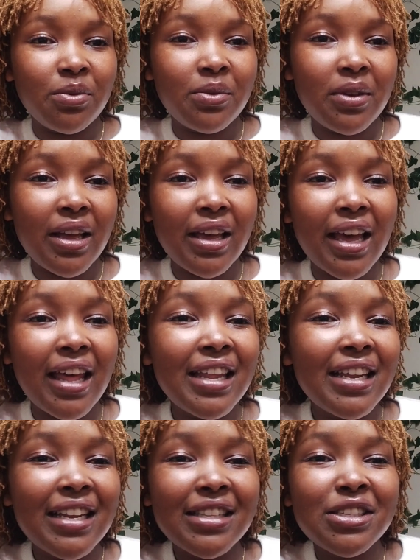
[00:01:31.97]
And
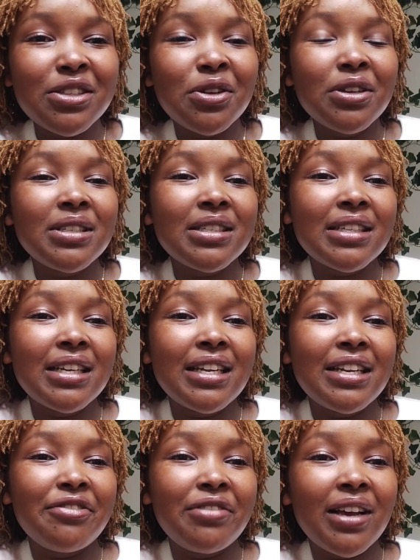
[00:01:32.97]
it's not
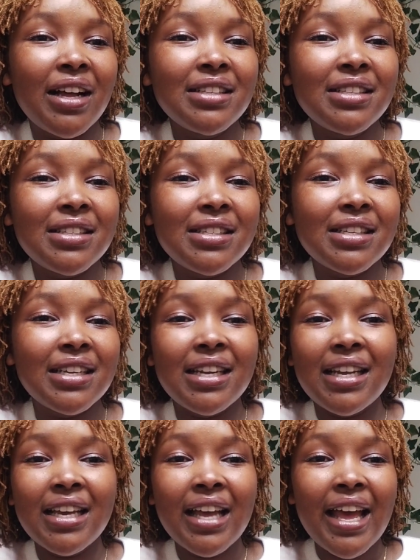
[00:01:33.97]
really difficult. It's
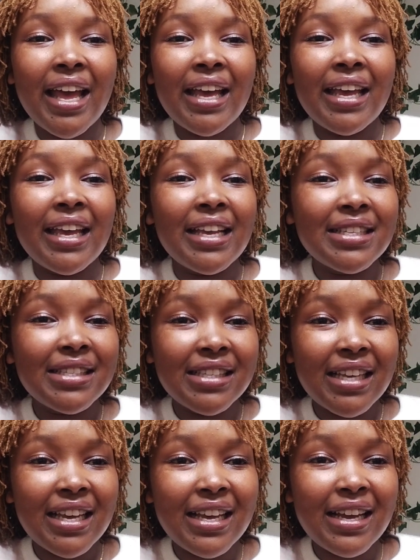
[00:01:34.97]
really
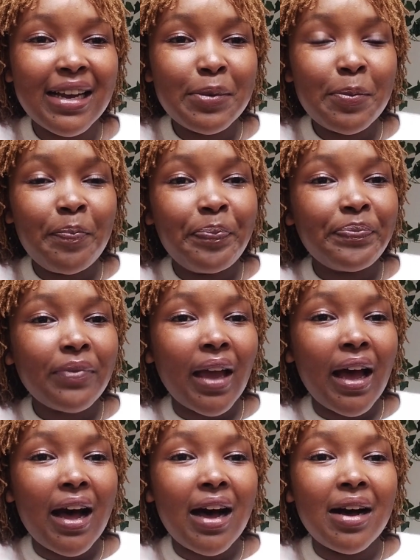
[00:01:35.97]
easy,
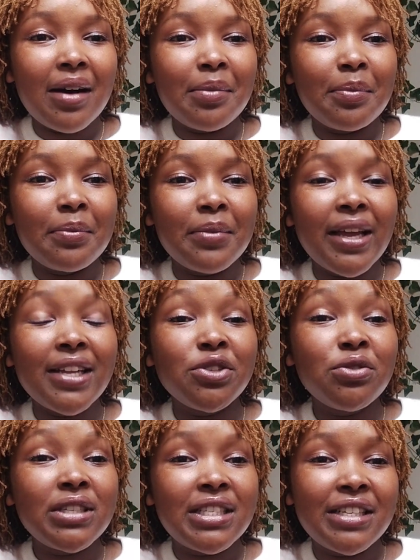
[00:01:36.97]

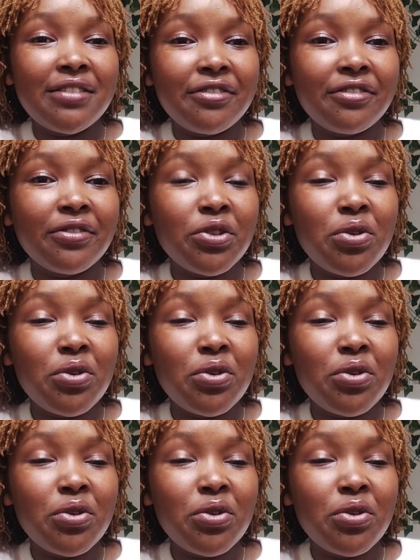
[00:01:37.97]
intuitive.